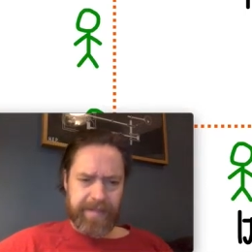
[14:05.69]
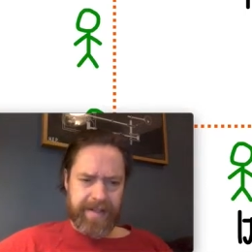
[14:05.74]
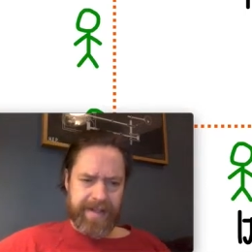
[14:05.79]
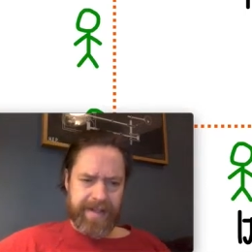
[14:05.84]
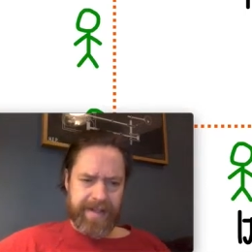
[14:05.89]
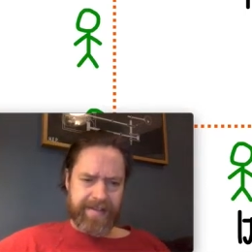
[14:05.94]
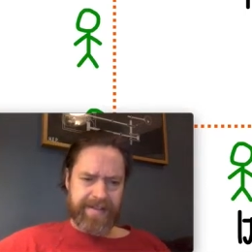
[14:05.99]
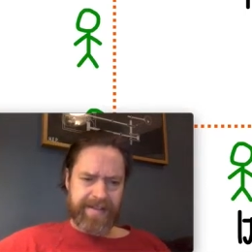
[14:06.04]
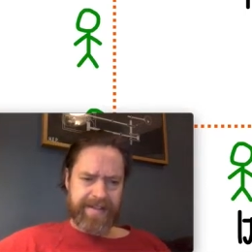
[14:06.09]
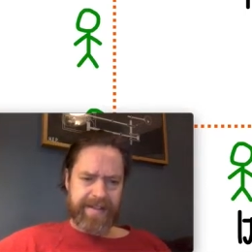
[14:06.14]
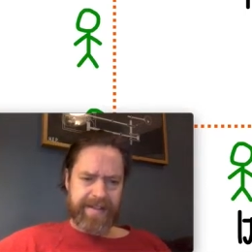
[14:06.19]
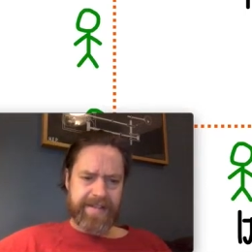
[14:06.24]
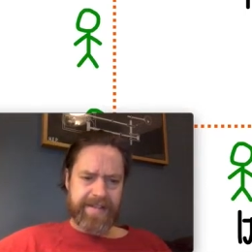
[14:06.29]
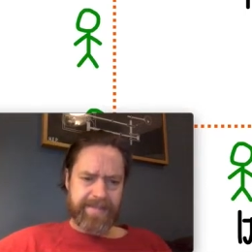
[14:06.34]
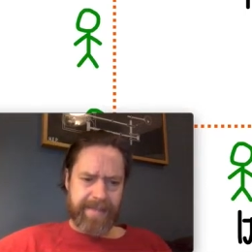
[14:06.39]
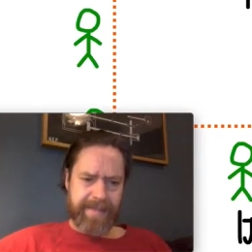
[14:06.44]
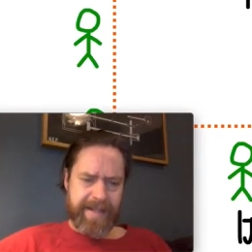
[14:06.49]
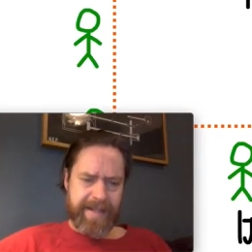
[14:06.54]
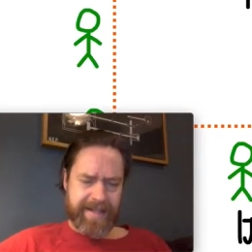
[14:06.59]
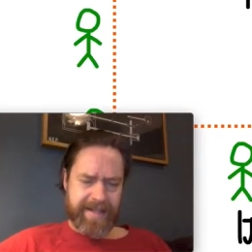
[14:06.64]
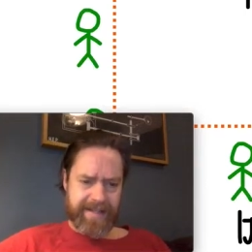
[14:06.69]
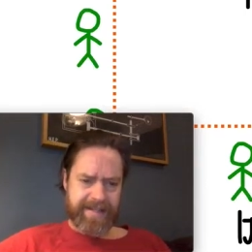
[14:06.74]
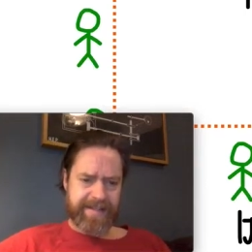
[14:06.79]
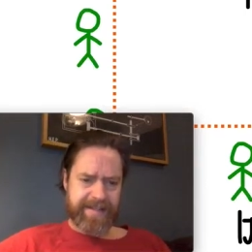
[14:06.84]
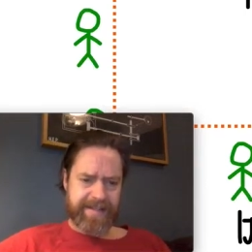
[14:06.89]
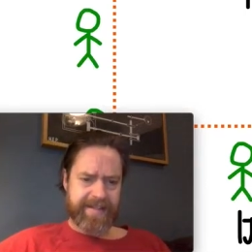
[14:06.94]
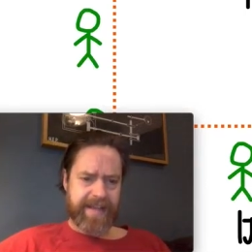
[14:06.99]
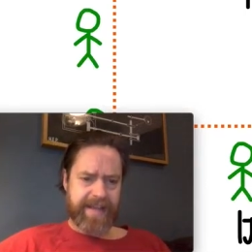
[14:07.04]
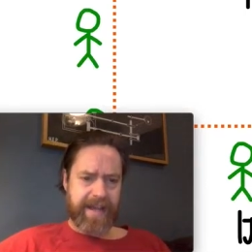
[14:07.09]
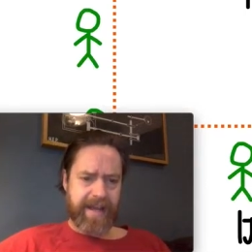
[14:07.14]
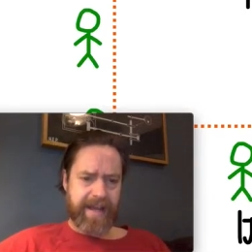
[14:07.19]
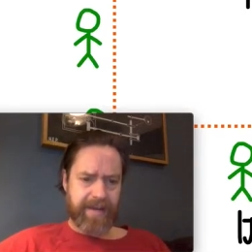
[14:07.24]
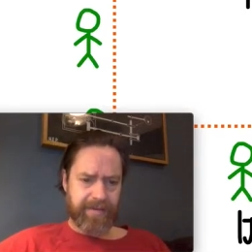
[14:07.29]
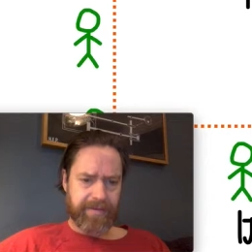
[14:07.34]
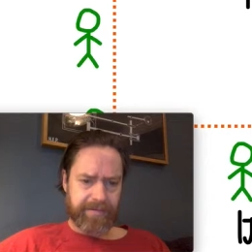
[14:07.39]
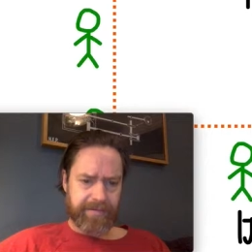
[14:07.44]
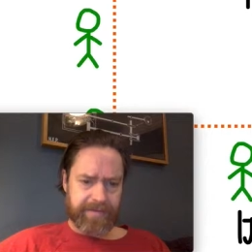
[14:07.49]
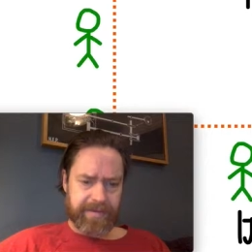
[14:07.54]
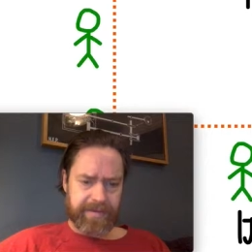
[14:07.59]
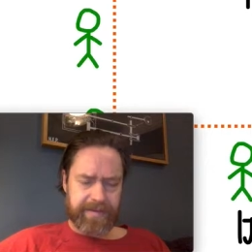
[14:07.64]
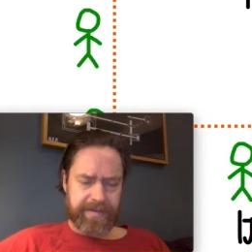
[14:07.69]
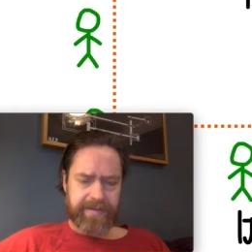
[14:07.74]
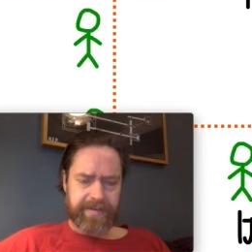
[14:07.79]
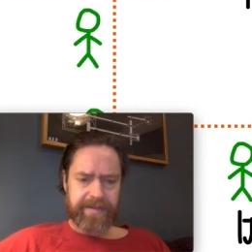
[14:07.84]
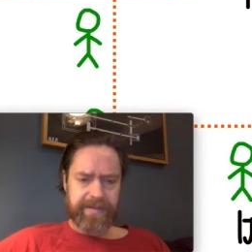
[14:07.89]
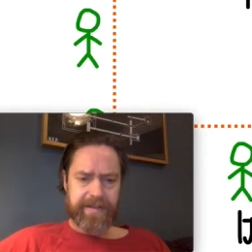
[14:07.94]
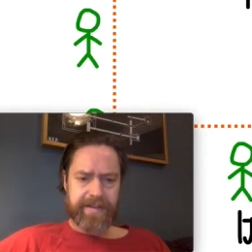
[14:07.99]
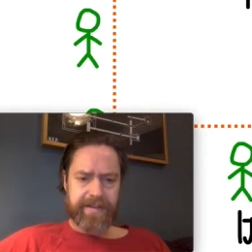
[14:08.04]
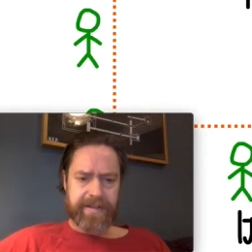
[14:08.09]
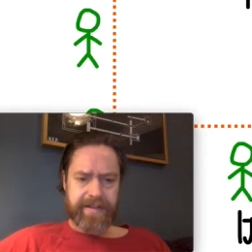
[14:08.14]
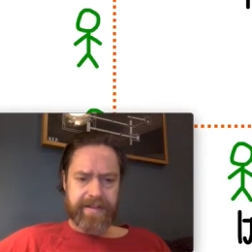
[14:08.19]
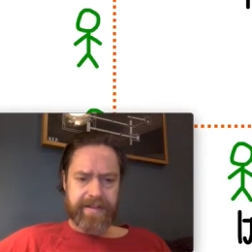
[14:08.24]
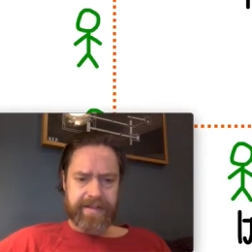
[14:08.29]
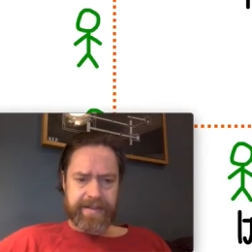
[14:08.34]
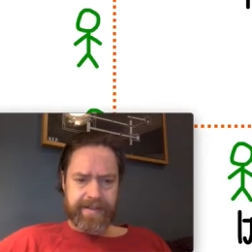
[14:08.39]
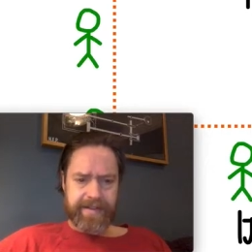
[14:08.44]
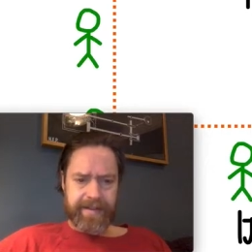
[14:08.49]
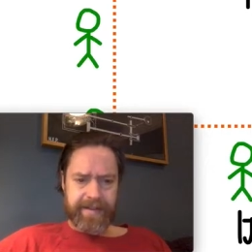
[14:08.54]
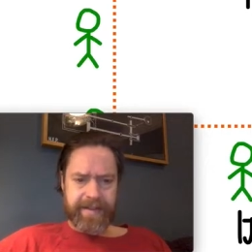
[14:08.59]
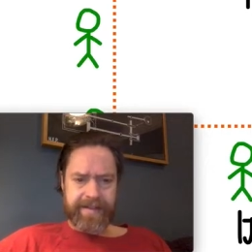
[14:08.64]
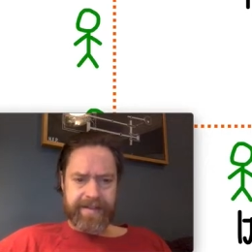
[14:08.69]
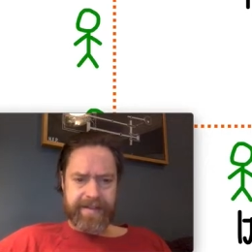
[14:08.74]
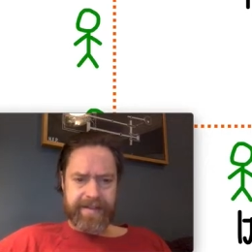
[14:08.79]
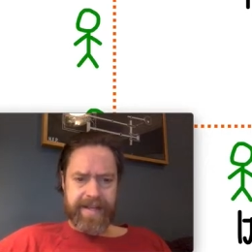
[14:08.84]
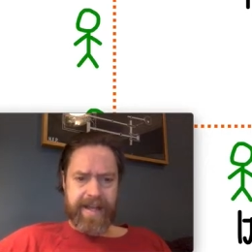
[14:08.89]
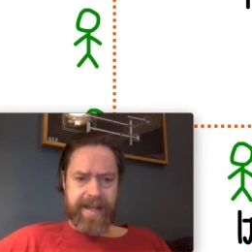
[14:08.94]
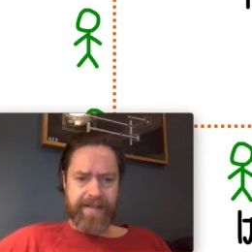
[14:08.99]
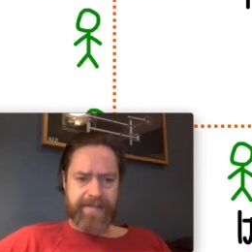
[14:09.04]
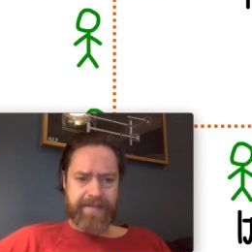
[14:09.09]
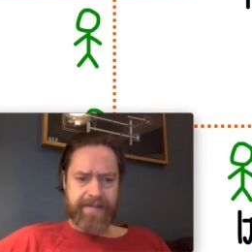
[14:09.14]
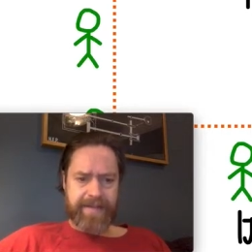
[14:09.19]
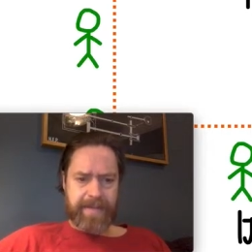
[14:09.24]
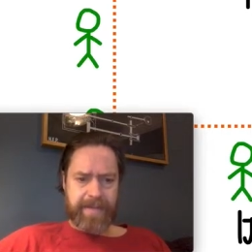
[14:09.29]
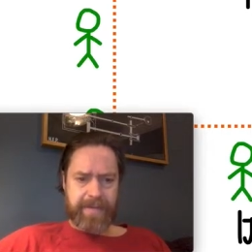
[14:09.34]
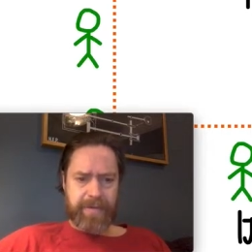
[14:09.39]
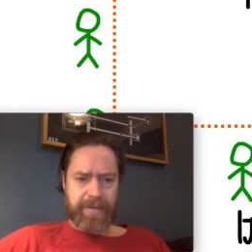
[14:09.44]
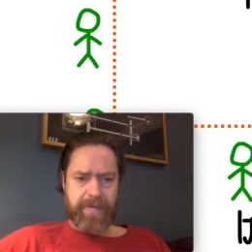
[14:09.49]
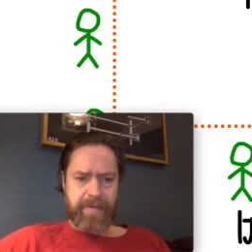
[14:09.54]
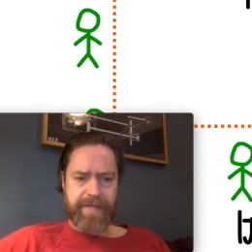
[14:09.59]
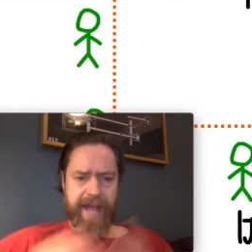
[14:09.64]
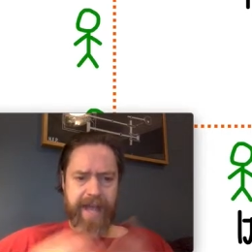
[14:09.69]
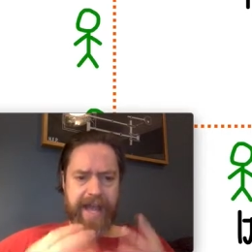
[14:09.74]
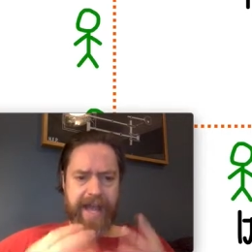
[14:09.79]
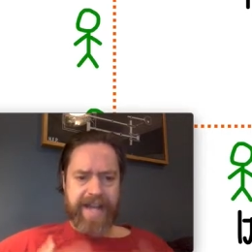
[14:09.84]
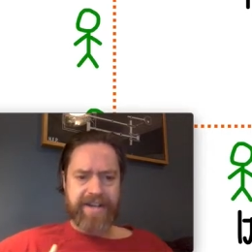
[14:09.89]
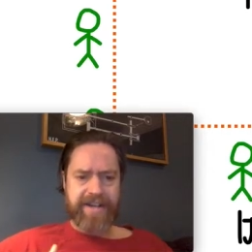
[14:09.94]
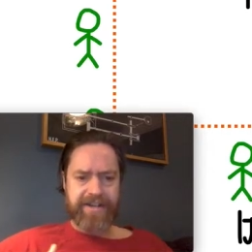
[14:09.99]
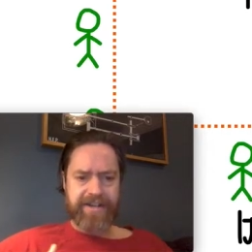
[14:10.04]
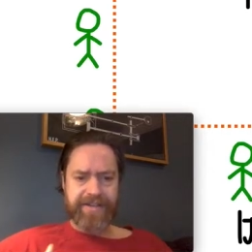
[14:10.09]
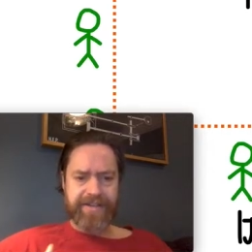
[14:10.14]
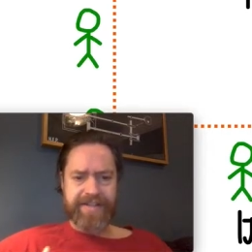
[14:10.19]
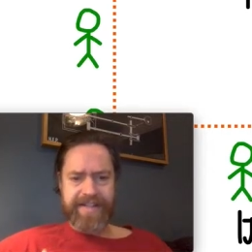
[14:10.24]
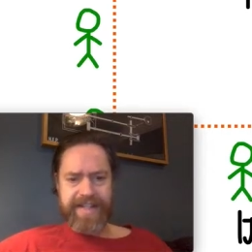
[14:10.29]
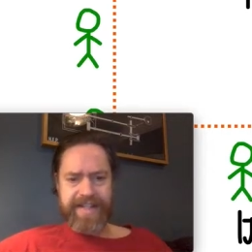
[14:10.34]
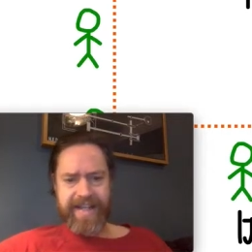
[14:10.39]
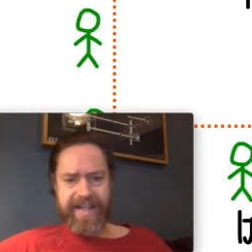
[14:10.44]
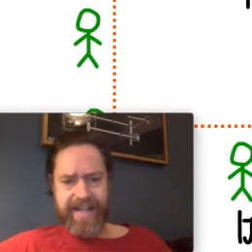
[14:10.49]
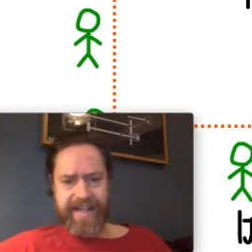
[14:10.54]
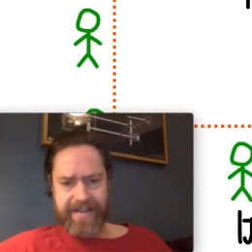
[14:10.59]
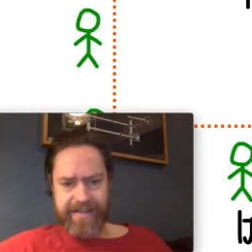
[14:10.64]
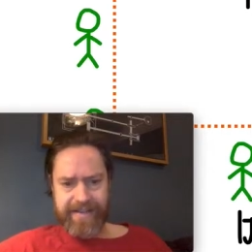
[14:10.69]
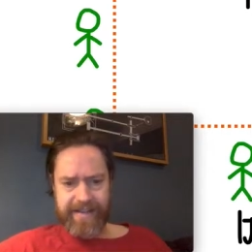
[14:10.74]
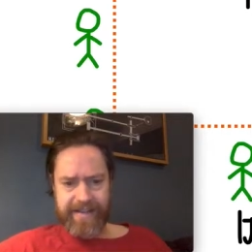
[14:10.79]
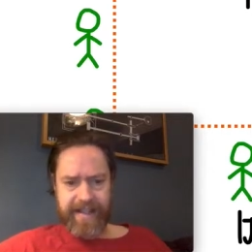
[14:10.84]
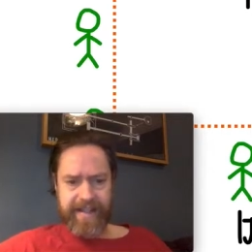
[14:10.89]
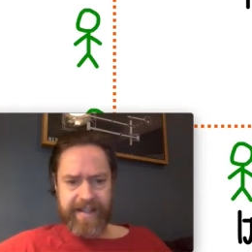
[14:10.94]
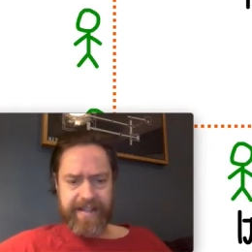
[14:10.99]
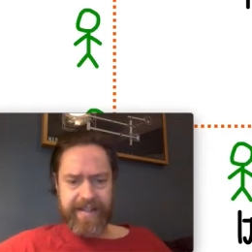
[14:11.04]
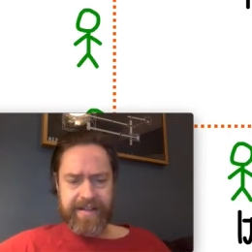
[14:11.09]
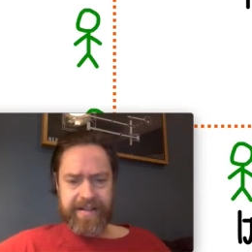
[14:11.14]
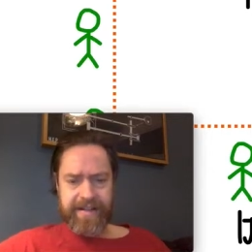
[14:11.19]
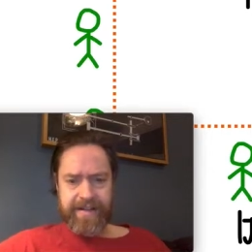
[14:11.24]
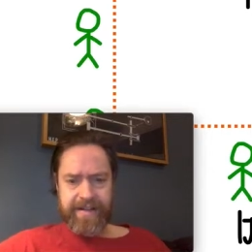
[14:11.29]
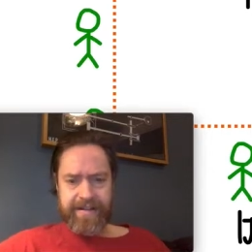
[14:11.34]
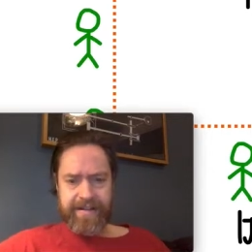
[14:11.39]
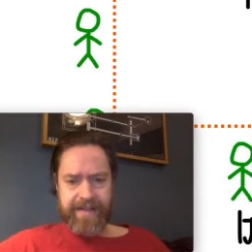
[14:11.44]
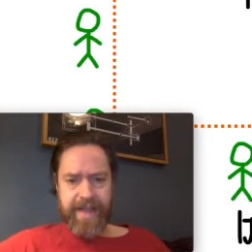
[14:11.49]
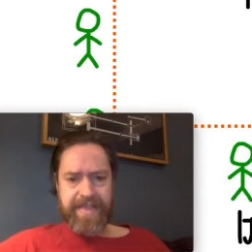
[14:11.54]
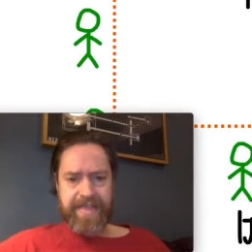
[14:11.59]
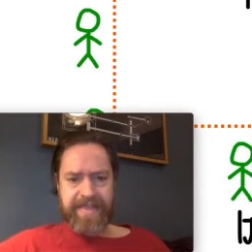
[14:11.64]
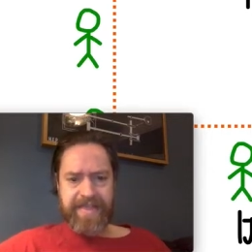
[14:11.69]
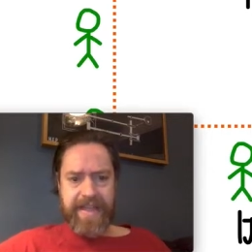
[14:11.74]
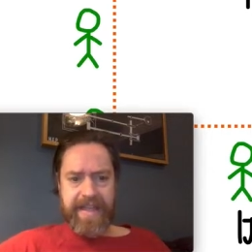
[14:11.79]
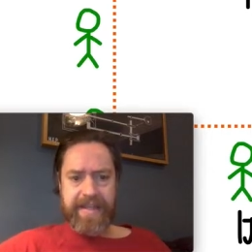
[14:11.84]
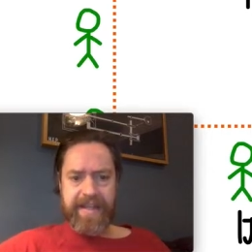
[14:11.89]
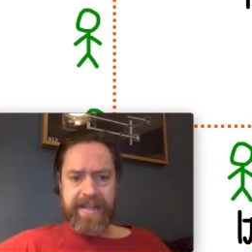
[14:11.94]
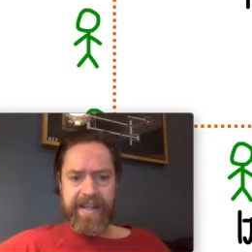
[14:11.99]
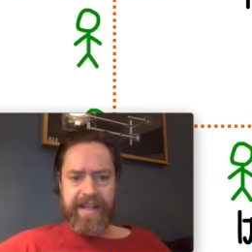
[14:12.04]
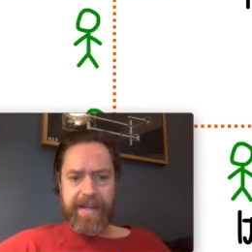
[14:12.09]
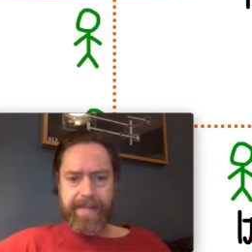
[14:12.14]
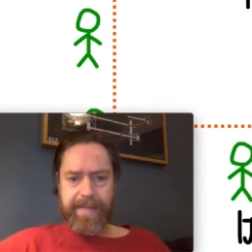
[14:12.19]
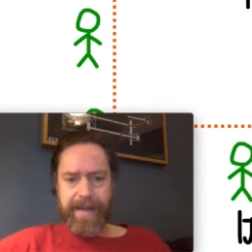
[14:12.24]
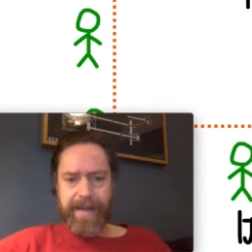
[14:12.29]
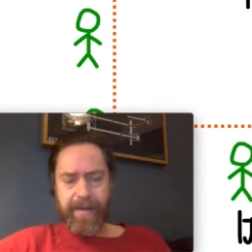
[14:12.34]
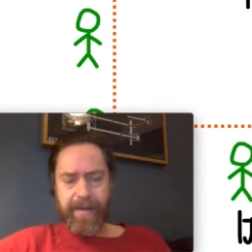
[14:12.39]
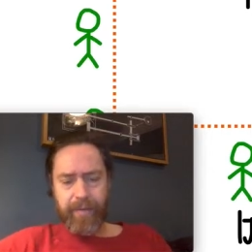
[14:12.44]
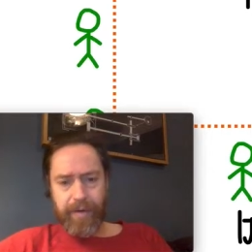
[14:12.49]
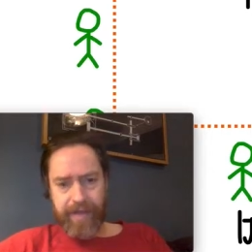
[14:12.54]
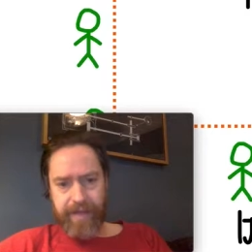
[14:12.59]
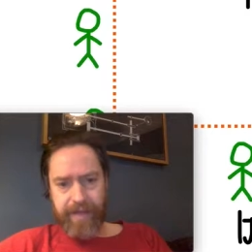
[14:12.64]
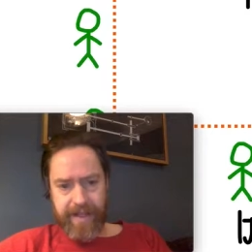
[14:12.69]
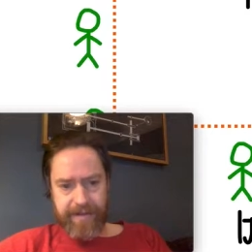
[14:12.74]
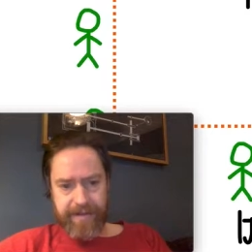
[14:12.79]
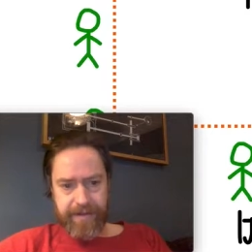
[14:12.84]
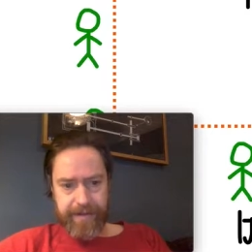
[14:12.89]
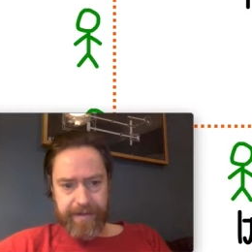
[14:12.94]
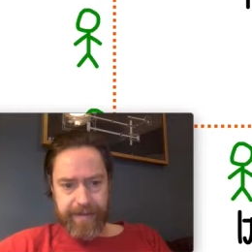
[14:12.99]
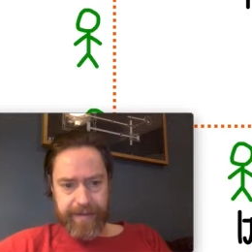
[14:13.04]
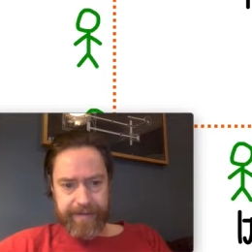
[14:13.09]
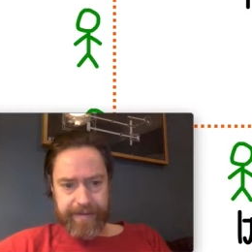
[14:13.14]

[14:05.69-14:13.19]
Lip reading: Now this does make it sound like they have some sort of agency here, that they're thinking about what they're doing.